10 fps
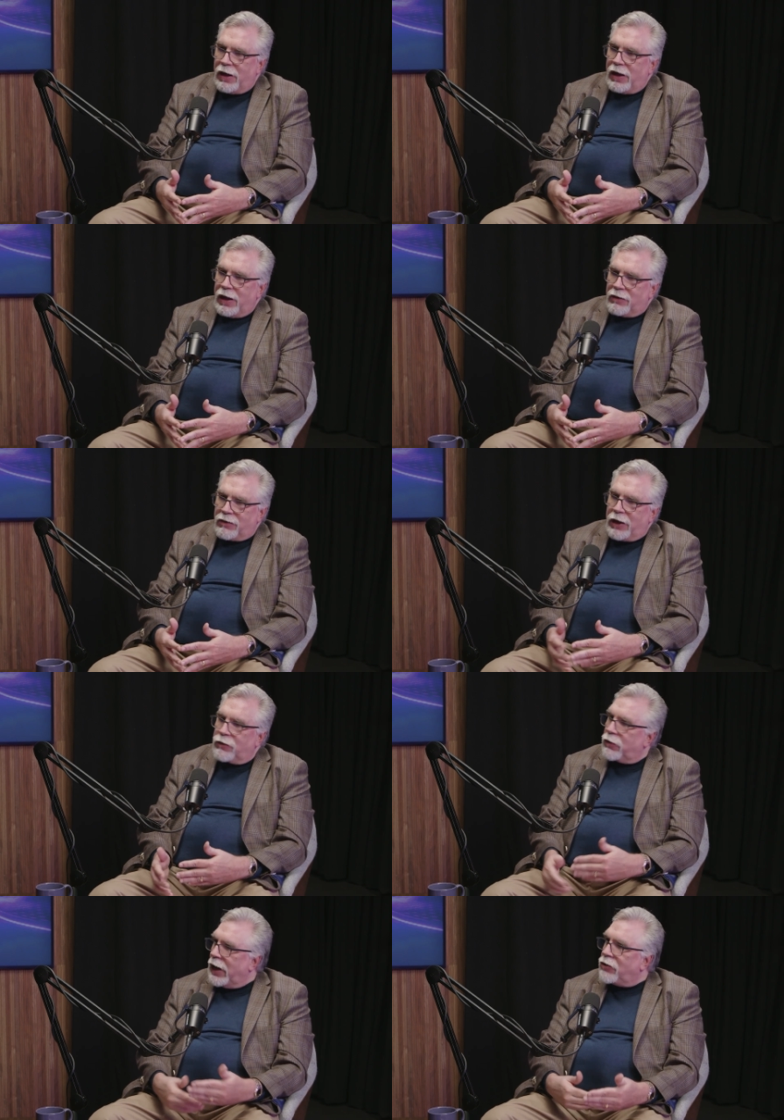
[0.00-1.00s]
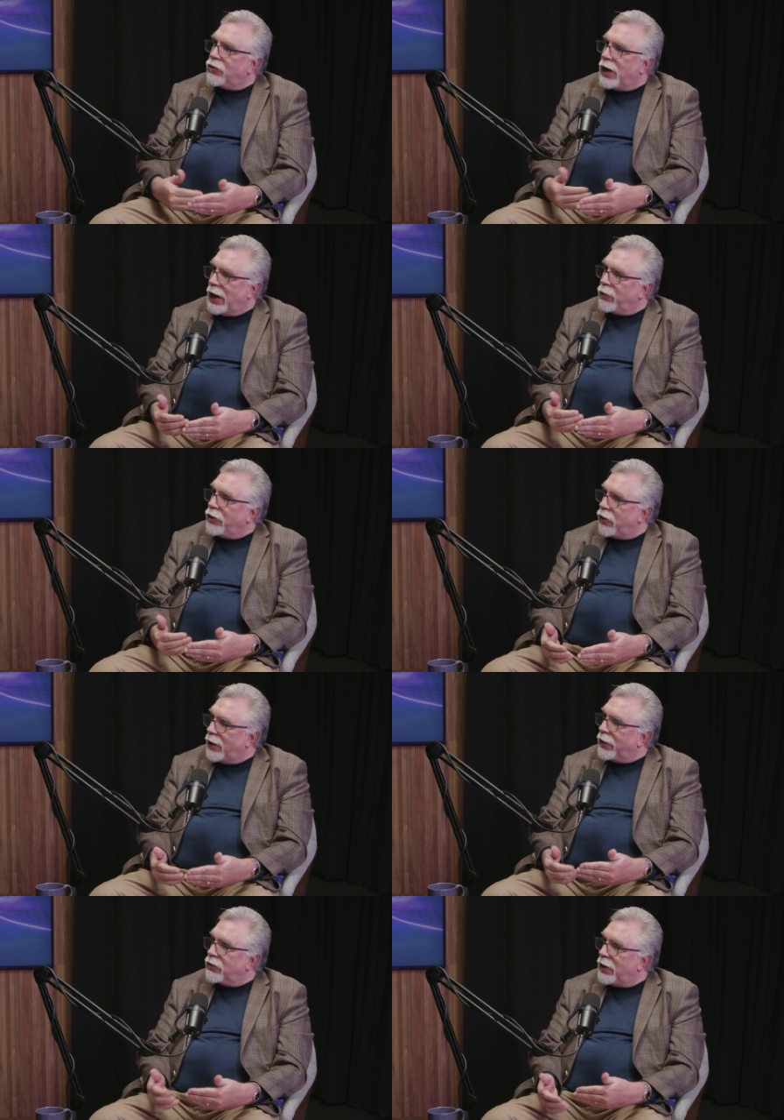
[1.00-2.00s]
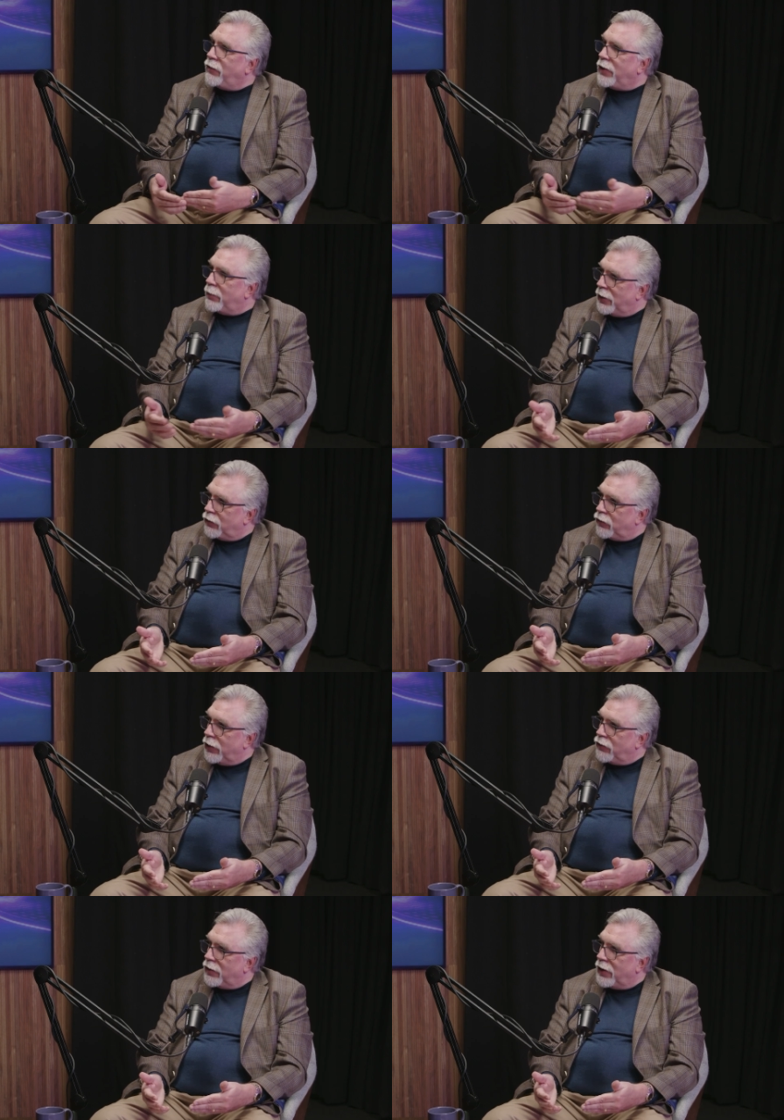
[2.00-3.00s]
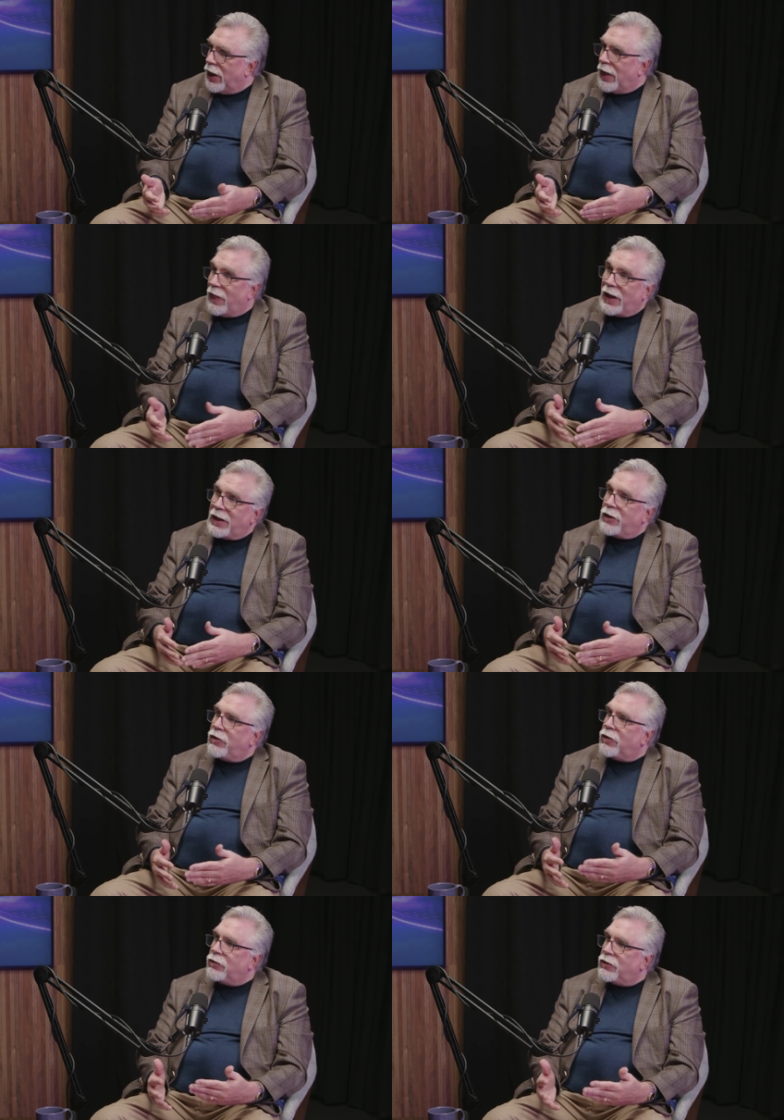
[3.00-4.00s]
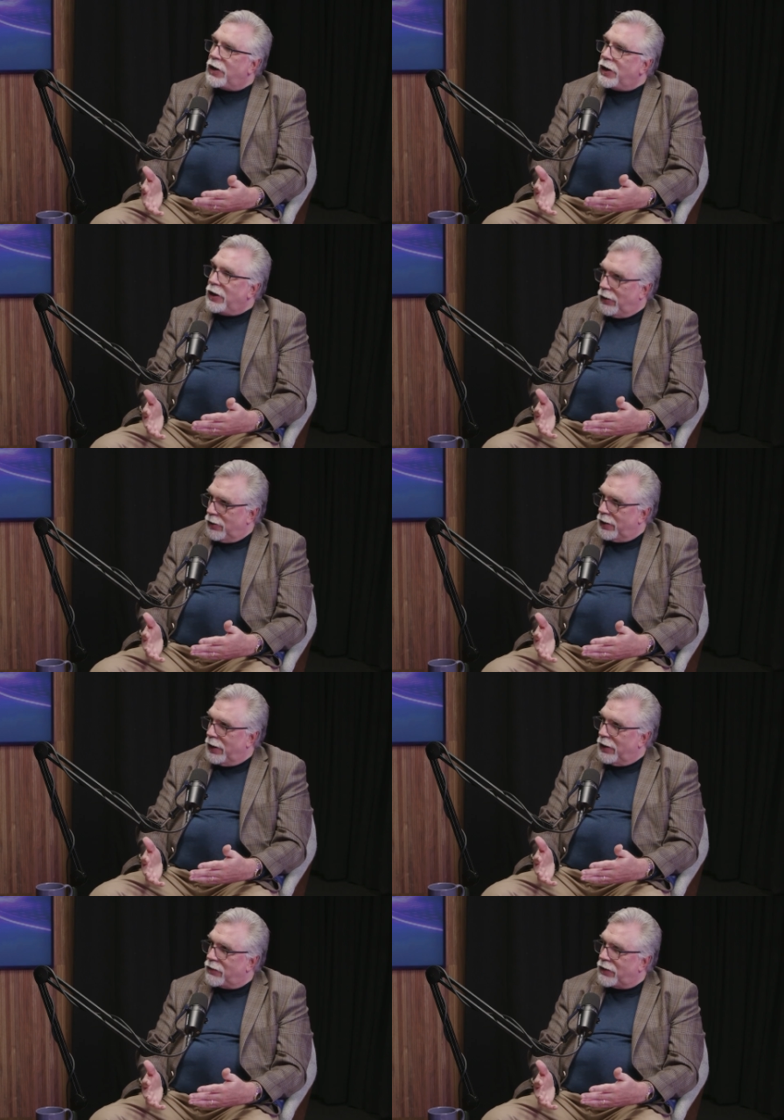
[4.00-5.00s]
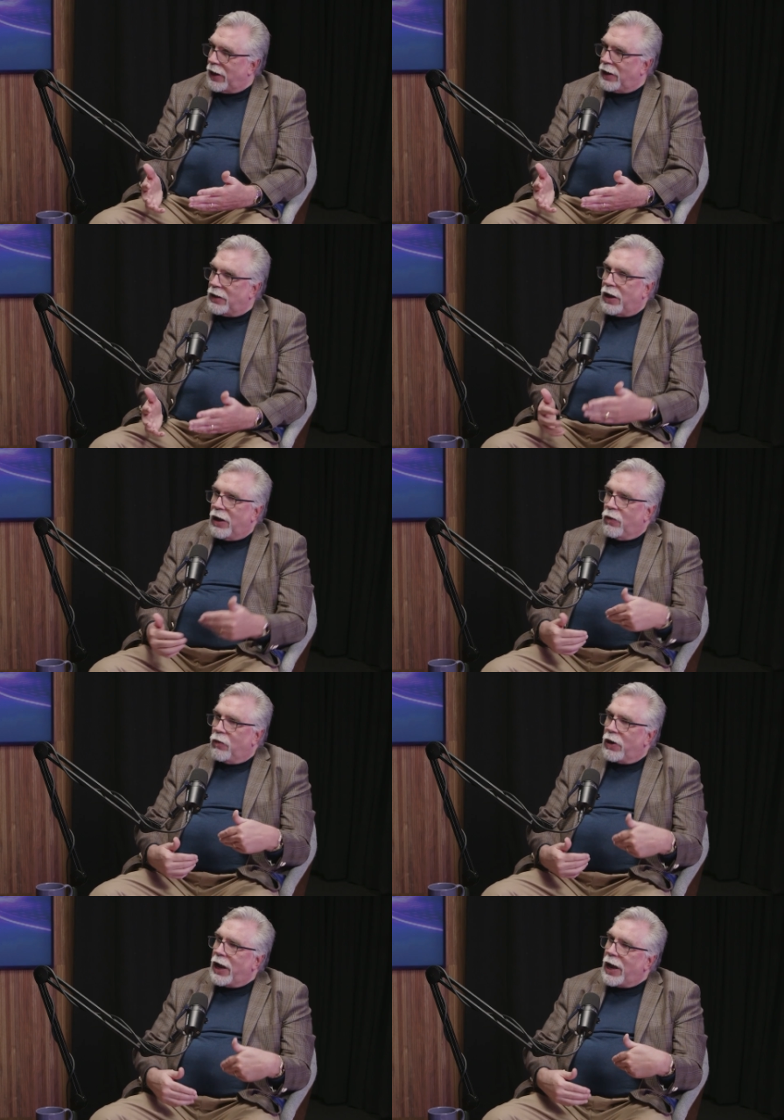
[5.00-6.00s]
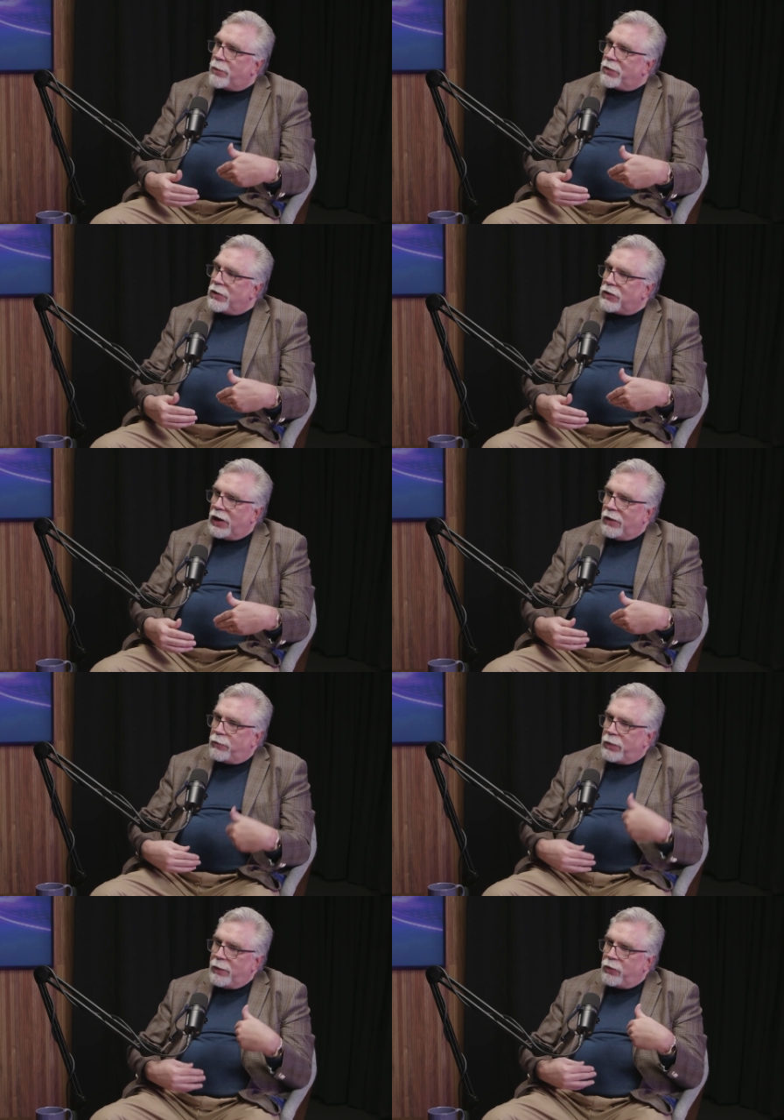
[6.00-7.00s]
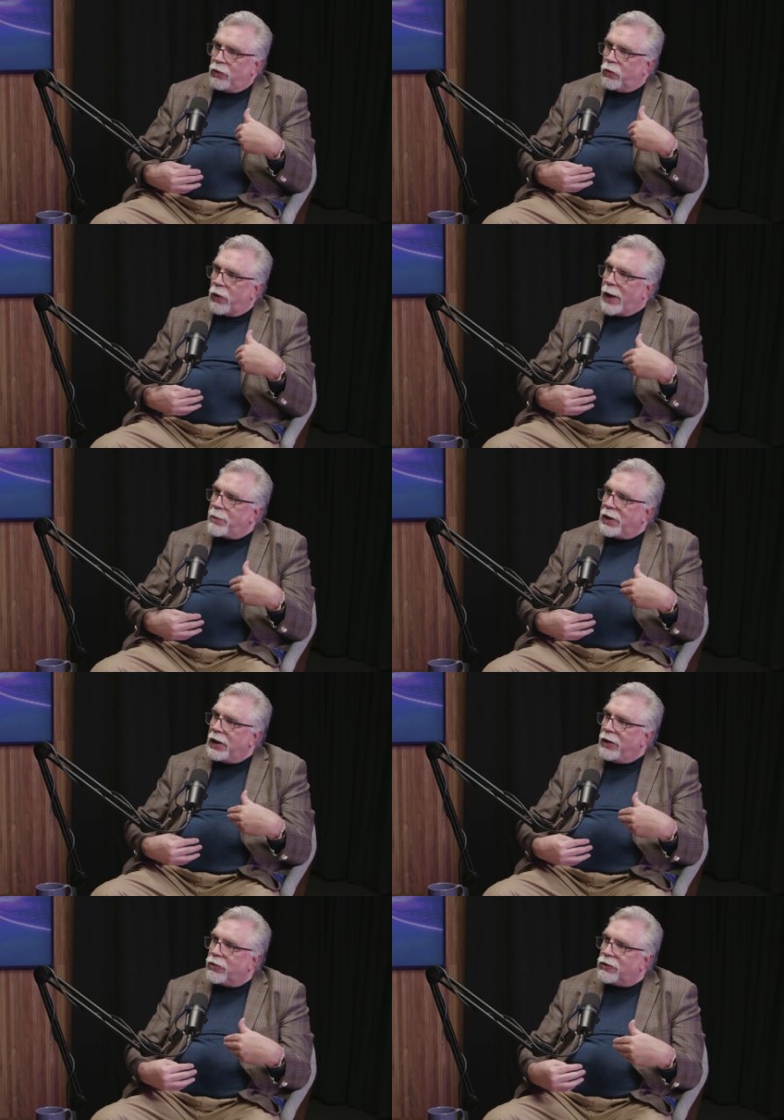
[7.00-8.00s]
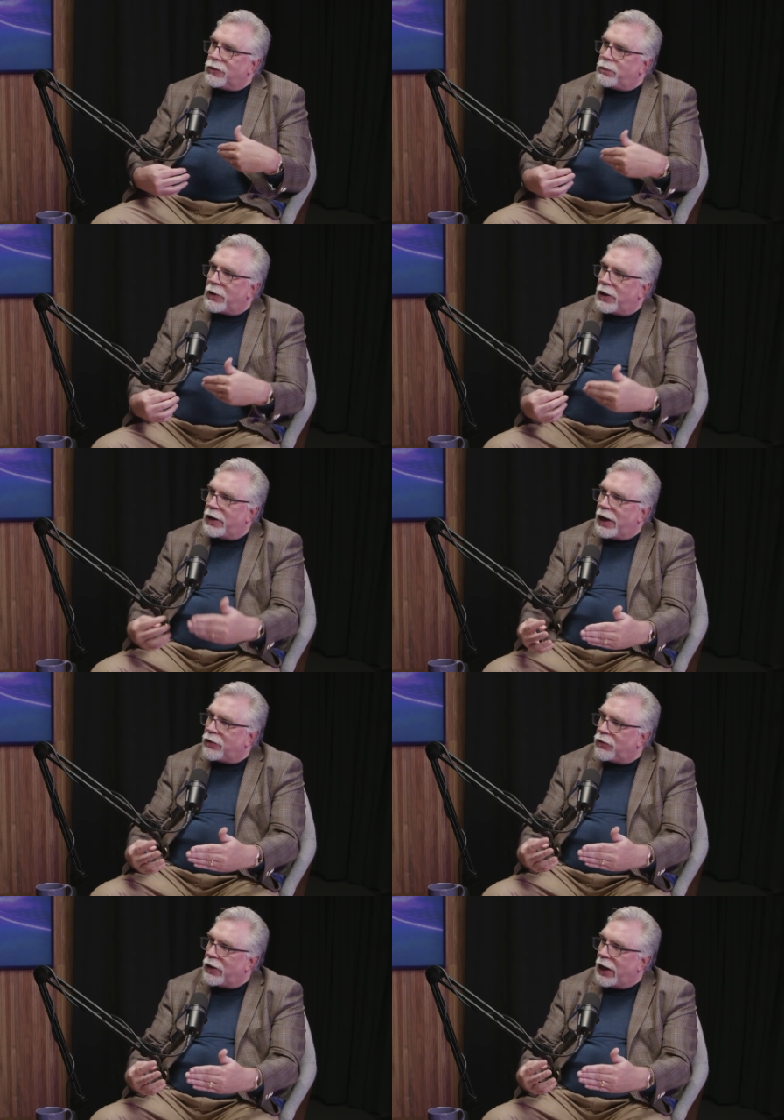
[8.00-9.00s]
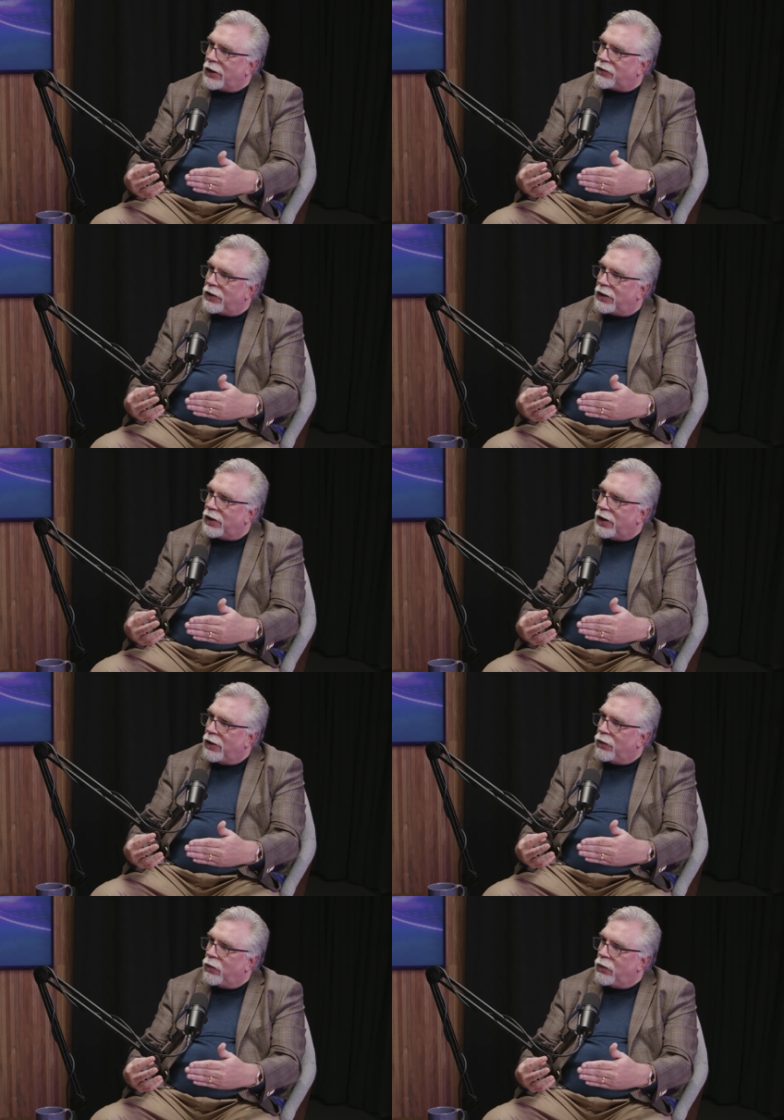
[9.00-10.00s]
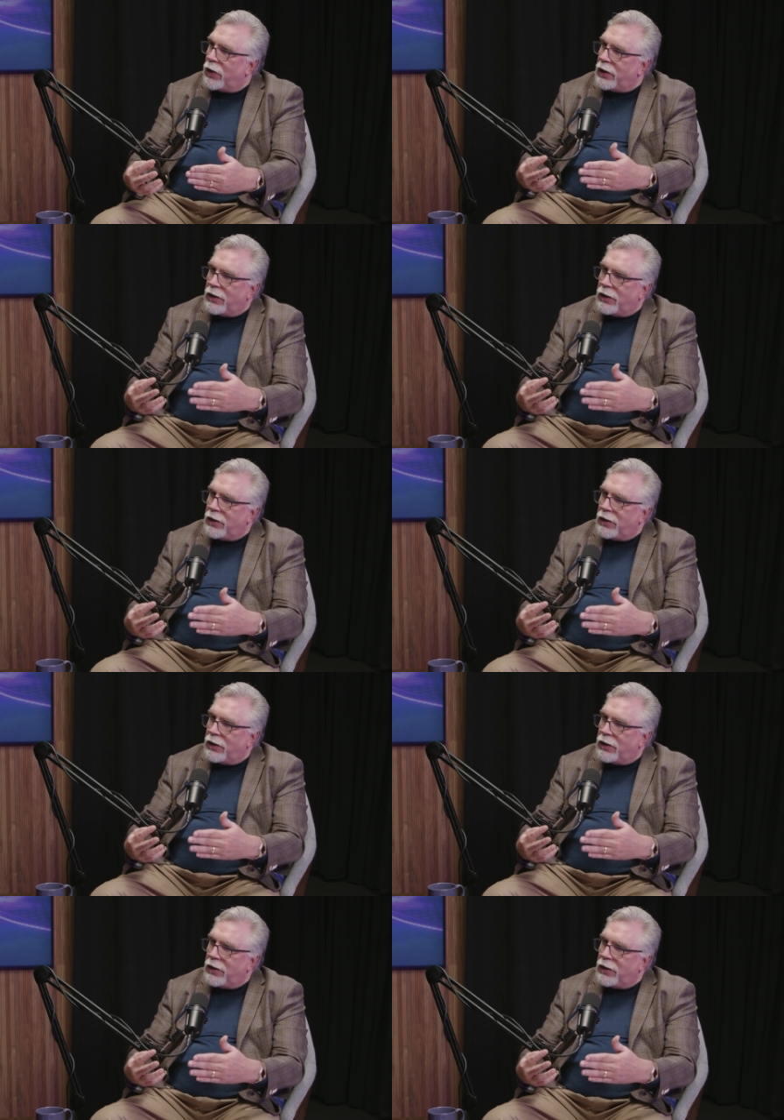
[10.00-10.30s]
stands for National Highway Traffic Safety Administration. They did their own study on this, saying, what happens if people rapidly respond out to an accident? What